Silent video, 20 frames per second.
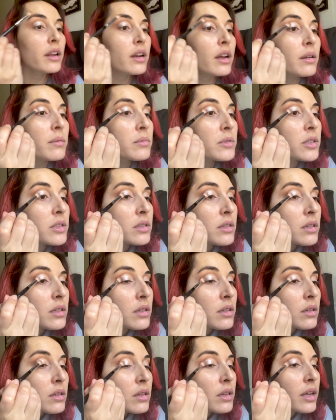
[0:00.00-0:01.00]
I'm just
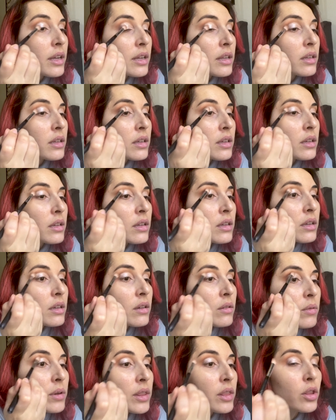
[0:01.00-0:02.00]
gonna lightly,
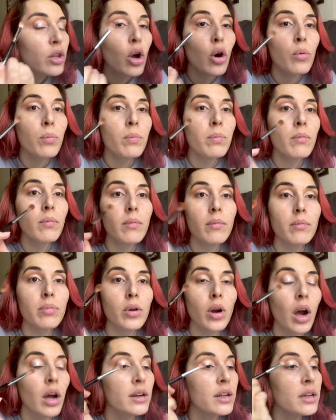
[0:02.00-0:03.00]
with no
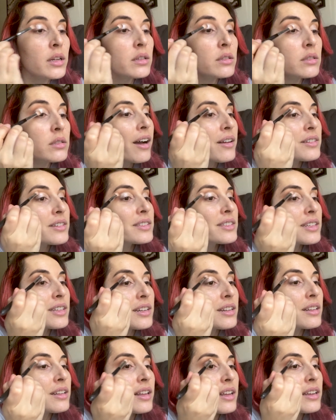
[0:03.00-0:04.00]
product, I'm just
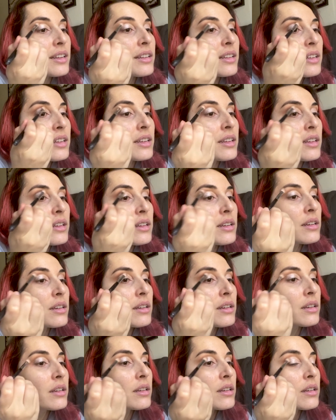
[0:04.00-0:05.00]
gonna lightly
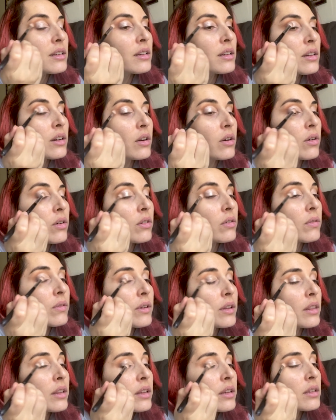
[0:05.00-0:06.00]
go
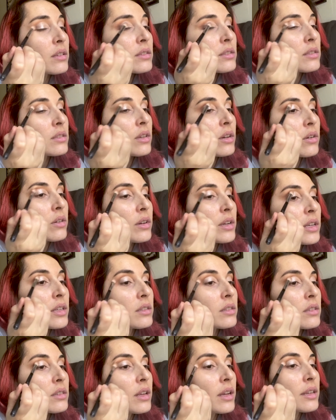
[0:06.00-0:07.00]
over this so
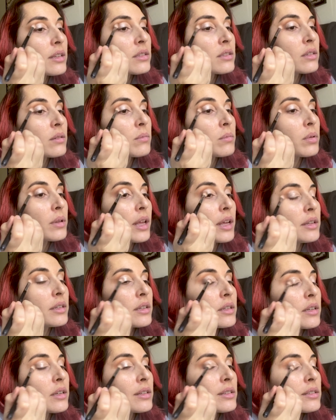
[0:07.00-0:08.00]
it's nice and
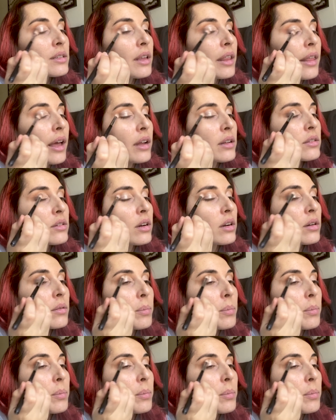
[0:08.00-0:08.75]
blended into that dark